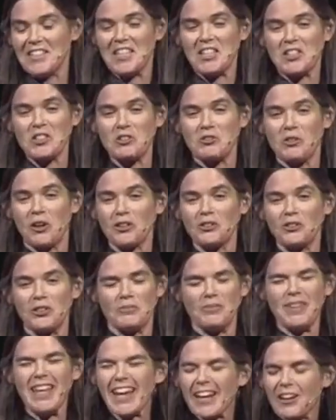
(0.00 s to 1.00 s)
as the instructor,
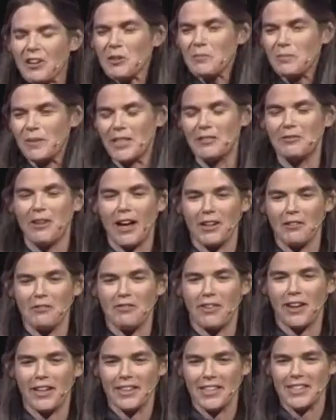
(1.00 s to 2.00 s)
am terribly
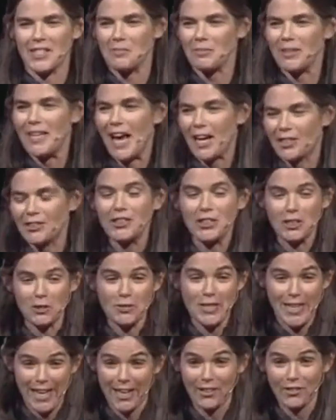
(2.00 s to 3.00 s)
gratified that somebody actually knew
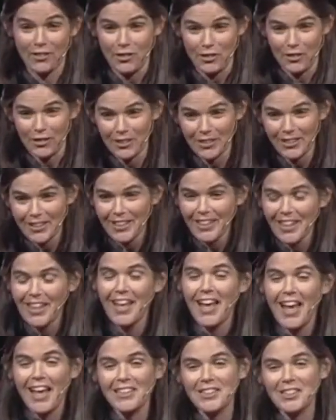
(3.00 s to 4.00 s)
the answer.
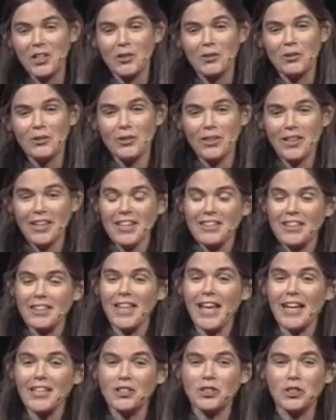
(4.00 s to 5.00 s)
And so the
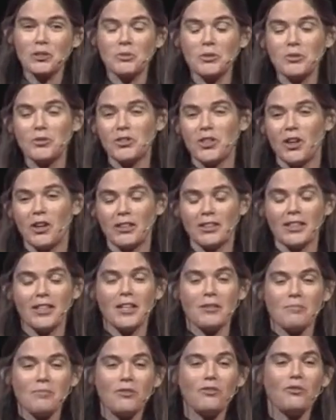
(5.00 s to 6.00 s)
lecture moves on
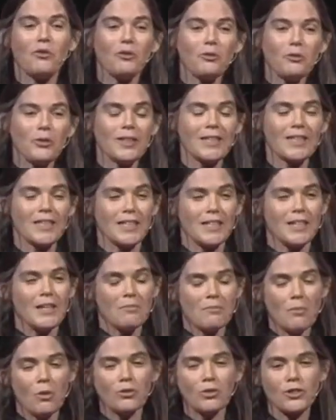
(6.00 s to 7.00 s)
before really
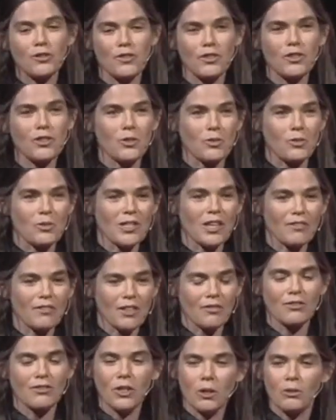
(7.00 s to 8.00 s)
most of the students have
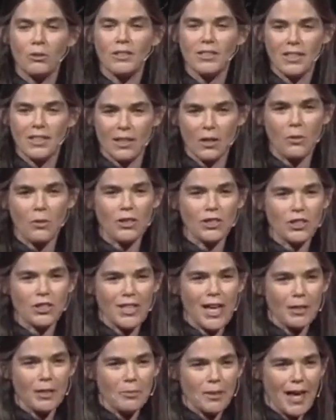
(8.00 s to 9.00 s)
even noticed that a question
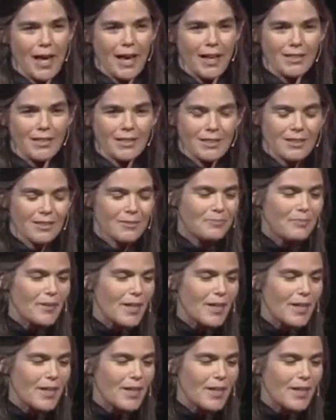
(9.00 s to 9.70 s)
had been asked.